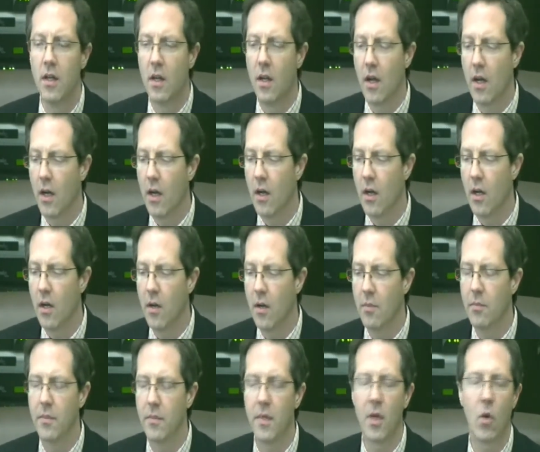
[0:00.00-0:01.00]

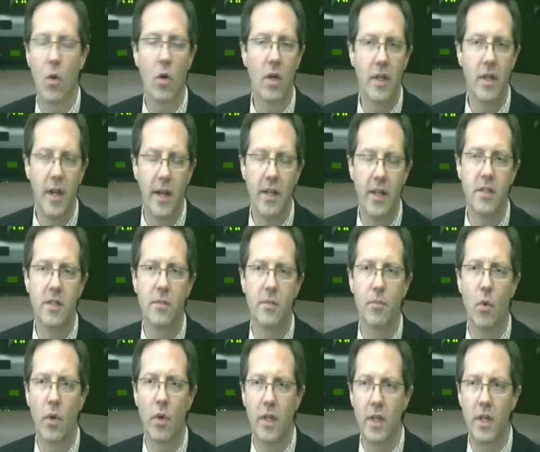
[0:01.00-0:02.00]
um, organized
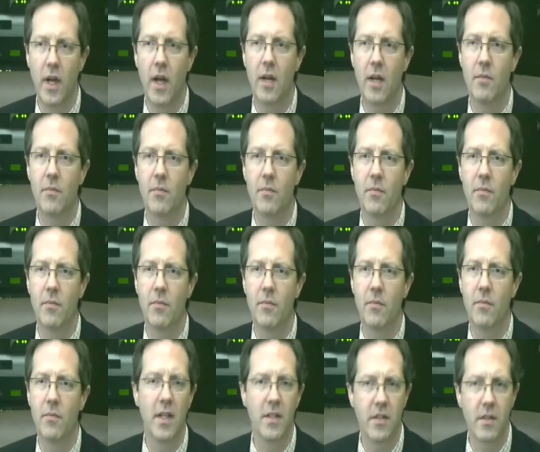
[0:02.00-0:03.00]
boycott
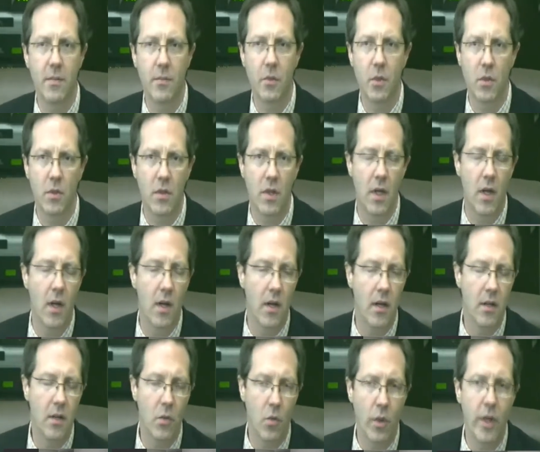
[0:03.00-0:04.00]
some uh,
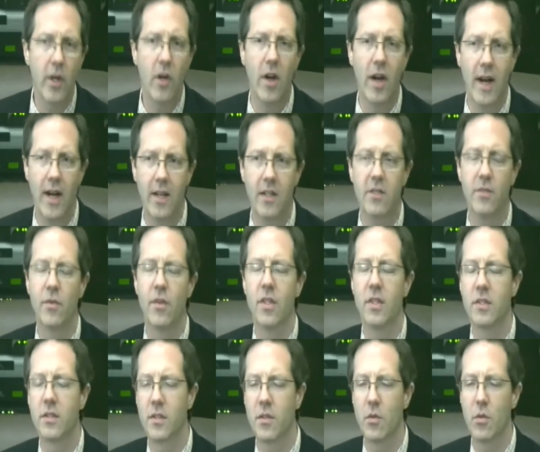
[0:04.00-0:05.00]
queer
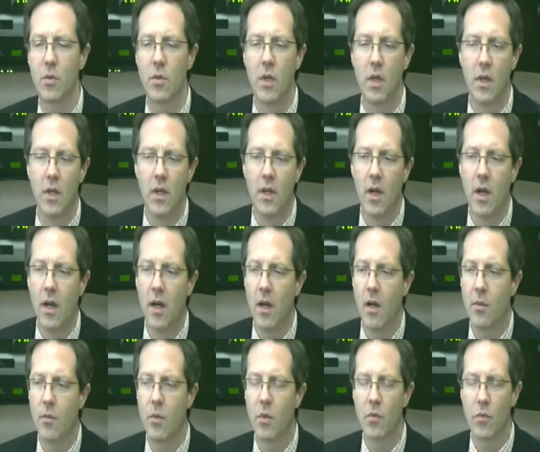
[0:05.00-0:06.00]
activists who uh,
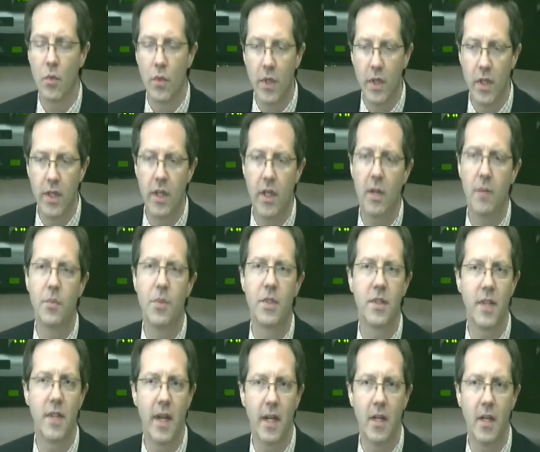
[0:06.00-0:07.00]
were really
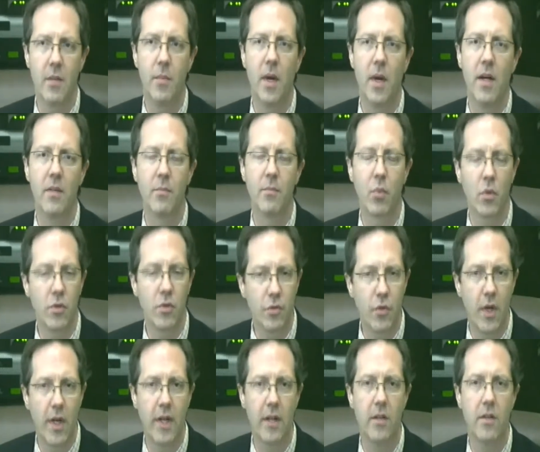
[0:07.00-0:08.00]
upset about
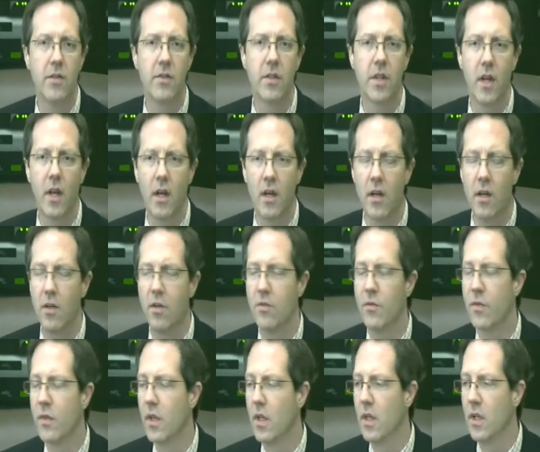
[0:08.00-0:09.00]
portrayals of
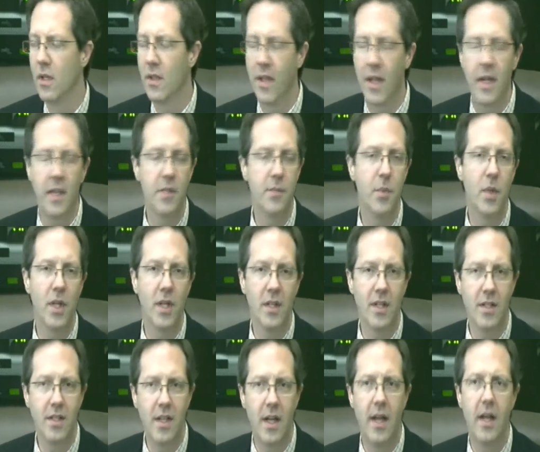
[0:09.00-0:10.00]
lesbian
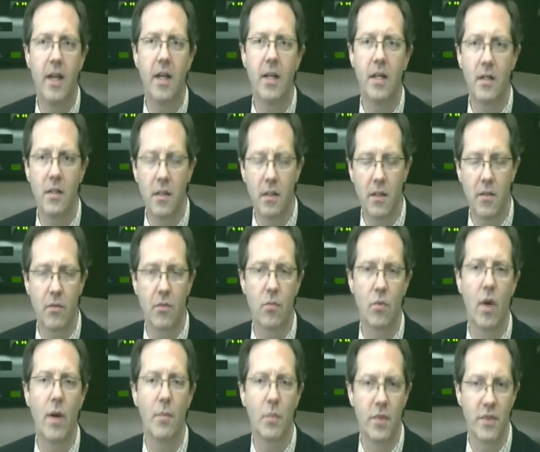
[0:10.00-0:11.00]
and gay
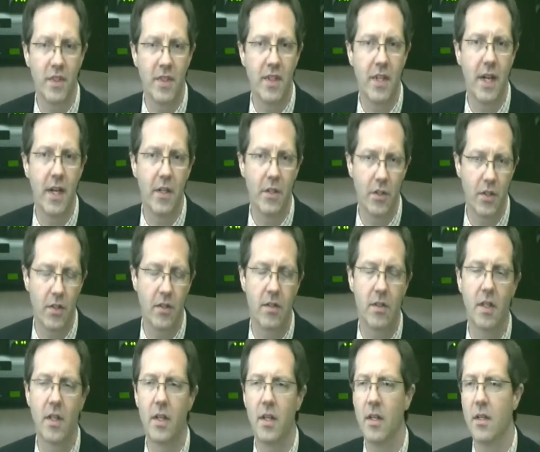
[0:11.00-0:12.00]

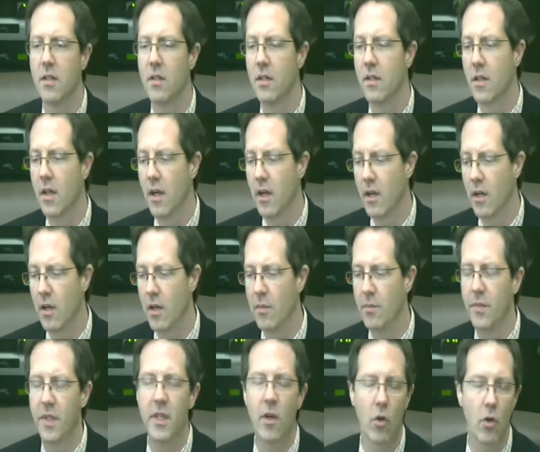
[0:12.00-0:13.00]
representations in
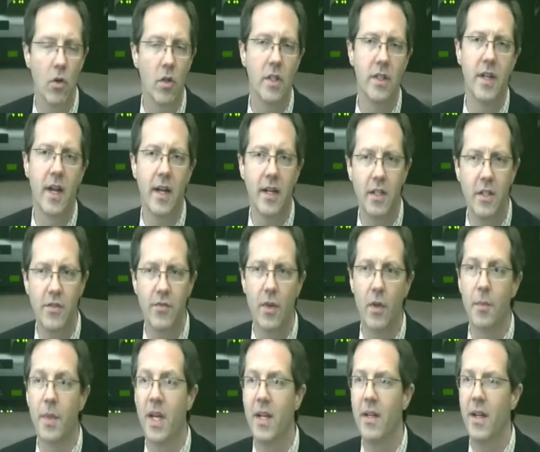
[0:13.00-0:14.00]
um, the early 90s
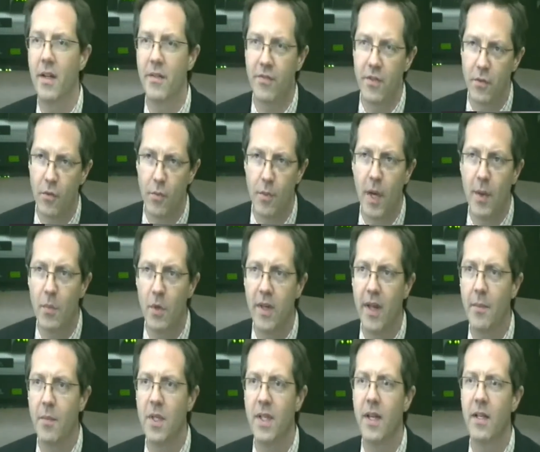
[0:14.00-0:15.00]
film. And if you remember,
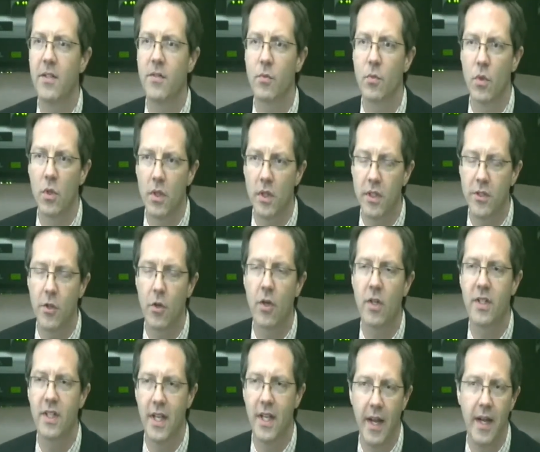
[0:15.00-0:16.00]
I mean, that's really
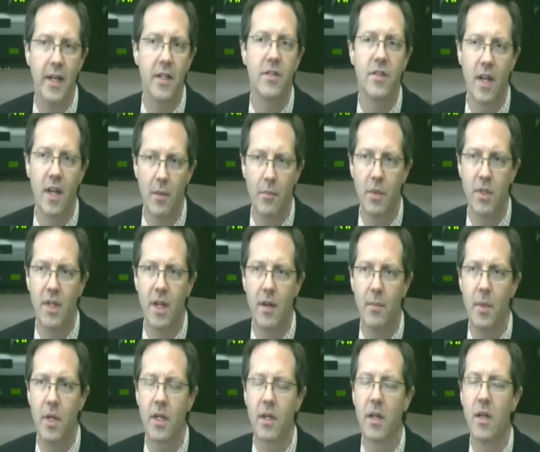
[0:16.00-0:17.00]
during the AIDS
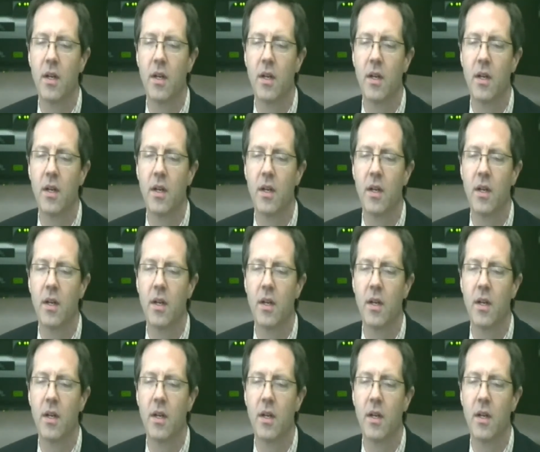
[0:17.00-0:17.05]
epidemic.